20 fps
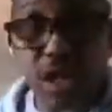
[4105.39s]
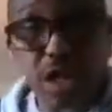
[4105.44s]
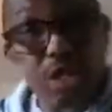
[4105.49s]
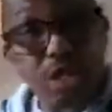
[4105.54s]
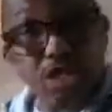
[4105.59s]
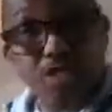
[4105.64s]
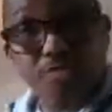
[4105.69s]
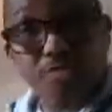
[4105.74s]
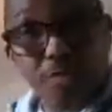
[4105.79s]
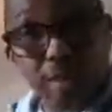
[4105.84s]
I'll
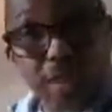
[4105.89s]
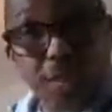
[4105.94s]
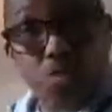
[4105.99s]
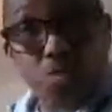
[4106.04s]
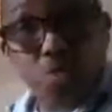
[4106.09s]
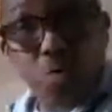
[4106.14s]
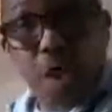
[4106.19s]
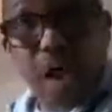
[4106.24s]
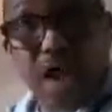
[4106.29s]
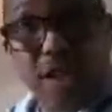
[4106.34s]

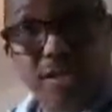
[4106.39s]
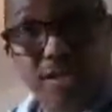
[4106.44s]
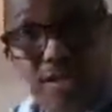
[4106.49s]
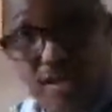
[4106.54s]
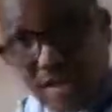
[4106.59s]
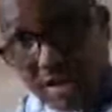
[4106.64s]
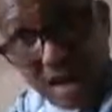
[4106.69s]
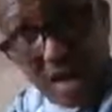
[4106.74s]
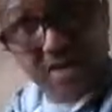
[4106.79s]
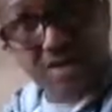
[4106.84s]
explain why
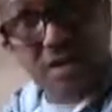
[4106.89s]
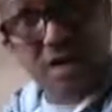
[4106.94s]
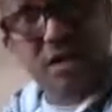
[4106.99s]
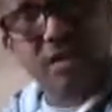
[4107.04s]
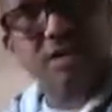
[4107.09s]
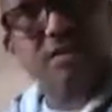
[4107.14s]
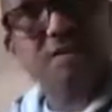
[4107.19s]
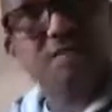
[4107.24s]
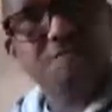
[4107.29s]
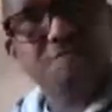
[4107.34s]
did I say
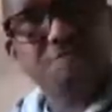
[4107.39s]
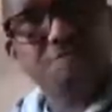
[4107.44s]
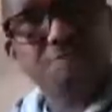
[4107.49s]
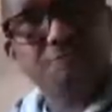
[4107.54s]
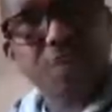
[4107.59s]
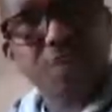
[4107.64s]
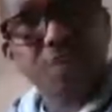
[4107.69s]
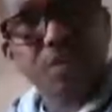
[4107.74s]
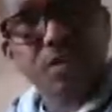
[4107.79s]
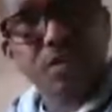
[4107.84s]
this.
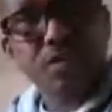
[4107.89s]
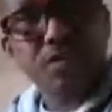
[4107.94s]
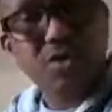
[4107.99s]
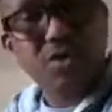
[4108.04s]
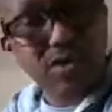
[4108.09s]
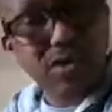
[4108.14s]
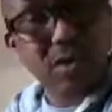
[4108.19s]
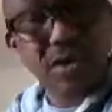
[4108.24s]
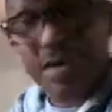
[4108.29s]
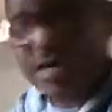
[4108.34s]

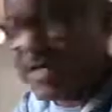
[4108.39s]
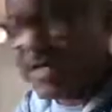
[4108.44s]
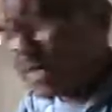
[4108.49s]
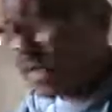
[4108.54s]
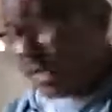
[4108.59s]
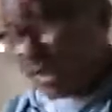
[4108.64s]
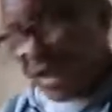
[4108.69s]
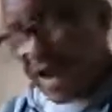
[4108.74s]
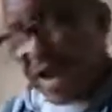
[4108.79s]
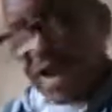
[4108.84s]
Logically,
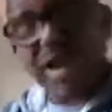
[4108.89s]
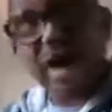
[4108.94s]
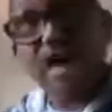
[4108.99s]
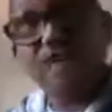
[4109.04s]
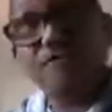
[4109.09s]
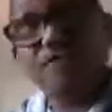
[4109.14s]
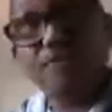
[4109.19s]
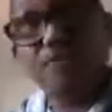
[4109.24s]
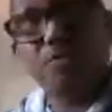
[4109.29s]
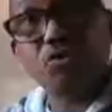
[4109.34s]
I
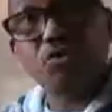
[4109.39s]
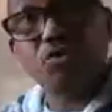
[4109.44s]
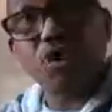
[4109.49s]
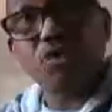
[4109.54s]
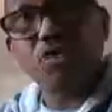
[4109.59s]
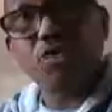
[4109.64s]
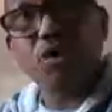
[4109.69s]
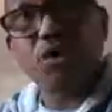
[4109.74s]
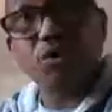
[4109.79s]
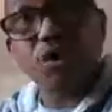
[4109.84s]
have to put
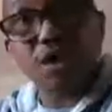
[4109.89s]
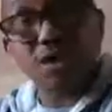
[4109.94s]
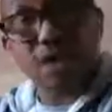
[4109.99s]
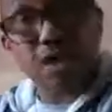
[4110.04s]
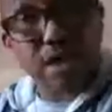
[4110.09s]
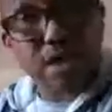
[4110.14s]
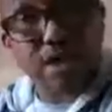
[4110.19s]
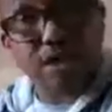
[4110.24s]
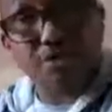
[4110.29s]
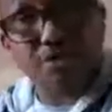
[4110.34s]
something on it
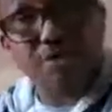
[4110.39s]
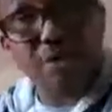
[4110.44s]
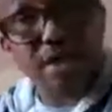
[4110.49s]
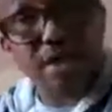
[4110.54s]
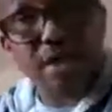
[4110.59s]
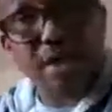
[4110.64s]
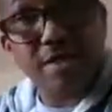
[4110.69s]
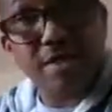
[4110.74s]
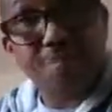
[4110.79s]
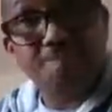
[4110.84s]
and
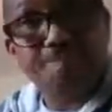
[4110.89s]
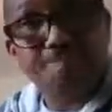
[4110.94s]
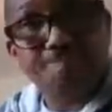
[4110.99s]
explain that.